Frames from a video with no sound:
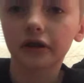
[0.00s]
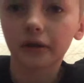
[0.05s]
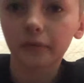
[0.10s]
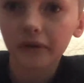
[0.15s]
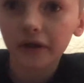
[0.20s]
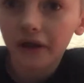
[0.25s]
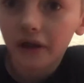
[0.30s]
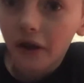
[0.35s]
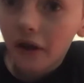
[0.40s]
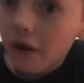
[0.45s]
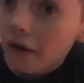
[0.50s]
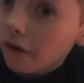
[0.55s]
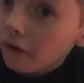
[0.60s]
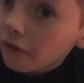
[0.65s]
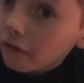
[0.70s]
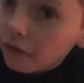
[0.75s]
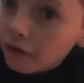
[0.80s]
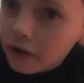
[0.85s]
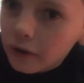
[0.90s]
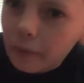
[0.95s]
be
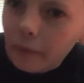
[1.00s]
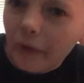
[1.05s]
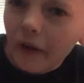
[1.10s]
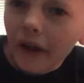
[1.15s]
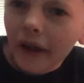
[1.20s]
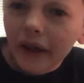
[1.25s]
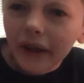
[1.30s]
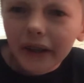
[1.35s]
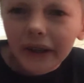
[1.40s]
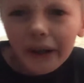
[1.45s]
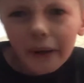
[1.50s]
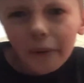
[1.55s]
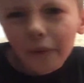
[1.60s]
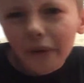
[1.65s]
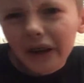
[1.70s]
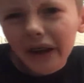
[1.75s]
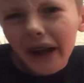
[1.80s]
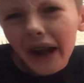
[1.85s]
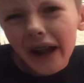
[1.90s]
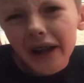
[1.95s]
for displaying, and I
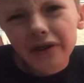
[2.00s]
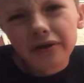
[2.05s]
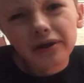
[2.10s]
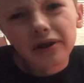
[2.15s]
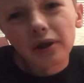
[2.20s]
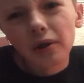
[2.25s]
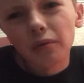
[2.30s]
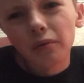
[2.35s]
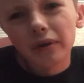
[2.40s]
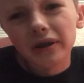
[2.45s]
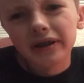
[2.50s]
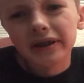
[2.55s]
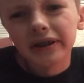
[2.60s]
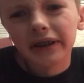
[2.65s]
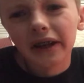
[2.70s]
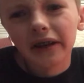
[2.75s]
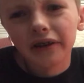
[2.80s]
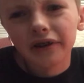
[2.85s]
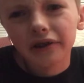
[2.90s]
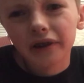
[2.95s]
wouldn't actually go racing
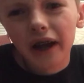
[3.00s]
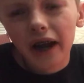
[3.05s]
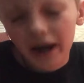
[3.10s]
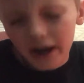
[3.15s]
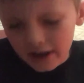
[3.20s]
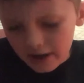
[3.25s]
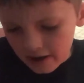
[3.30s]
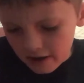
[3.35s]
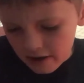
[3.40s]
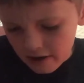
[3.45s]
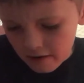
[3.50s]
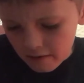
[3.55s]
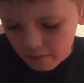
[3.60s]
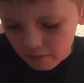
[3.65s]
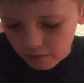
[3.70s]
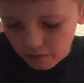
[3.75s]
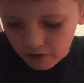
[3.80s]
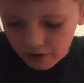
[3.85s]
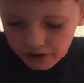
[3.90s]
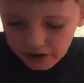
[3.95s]
down the track.
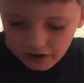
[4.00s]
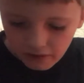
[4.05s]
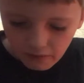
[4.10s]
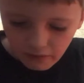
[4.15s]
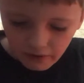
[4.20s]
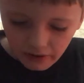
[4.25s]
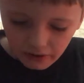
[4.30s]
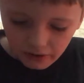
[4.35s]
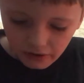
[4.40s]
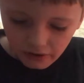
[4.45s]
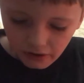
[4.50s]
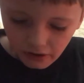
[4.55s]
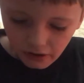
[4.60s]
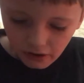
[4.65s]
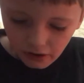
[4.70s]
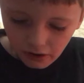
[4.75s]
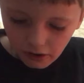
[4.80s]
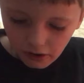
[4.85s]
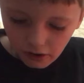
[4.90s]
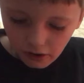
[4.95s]
Plus, these wheels
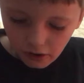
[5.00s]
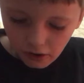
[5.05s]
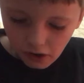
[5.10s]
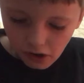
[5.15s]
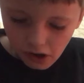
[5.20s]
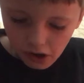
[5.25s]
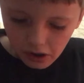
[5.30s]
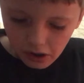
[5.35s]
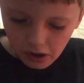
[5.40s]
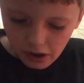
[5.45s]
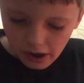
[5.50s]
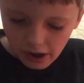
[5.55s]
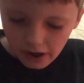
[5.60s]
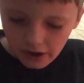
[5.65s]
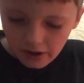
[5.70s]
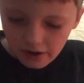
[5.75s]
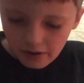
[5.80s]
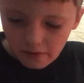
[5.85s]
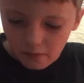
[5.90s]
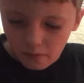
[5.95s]
are a lot
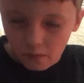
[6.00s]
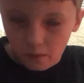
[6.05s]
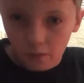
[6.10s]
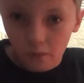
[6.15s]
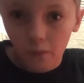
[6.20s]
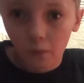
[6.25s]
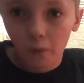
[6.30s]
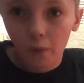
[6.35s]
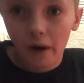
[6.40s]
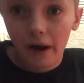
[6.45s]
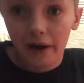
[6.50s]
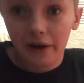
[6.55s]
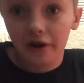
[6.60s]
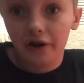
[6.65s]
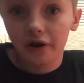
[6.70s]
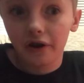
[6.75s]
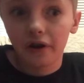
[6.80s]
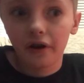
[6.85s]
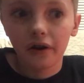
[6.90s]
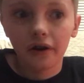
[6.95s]

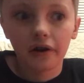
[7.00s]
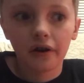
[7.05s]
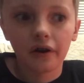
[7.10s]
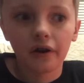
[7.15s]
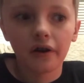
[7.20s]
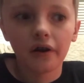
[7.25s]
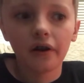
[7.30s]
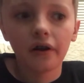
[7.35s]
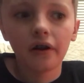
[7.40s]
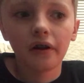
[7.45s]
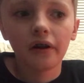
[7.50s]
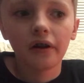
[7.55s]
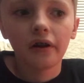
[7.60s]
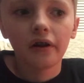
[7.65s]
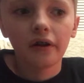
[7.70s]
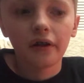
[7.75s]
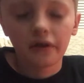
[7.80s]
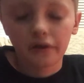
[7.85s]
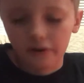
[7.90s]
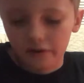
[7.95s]
wider.
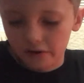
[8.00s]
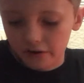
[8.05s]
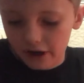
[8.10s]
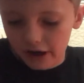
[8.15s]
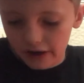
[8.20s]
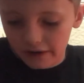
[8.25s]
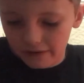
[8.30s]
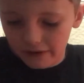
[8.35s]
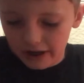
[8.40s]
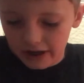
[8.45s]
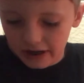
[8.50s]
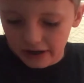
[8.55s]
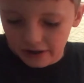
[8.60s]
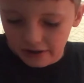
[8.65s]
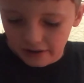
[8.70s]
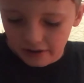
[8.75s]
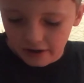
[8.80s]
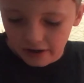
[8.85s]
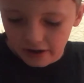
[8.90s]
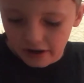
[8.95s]
They're not even in.
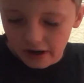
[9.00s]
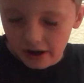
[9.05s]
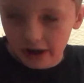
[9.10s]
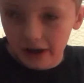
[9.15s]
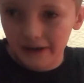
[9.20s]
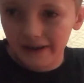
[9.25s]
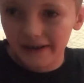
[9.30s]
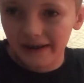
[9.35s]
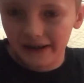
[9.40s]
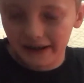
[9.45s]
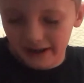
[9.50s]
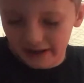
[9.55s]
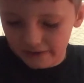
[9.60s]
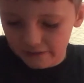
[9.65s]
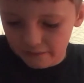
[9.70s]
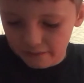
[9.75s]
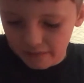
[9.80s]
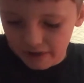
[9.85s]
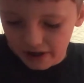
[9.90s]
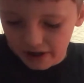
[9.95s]
They're not gonna
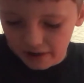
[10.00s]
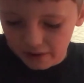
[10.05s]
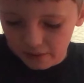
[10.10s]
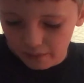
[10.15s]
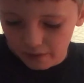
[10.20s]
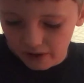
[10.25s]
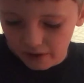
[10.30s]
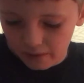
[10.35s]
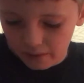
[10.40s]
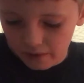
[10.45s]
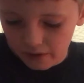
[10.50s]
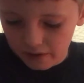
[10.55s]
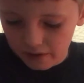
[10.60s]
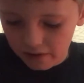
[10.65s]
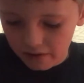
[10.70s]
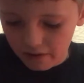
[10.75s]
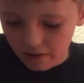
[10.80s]
even be in the wheel well.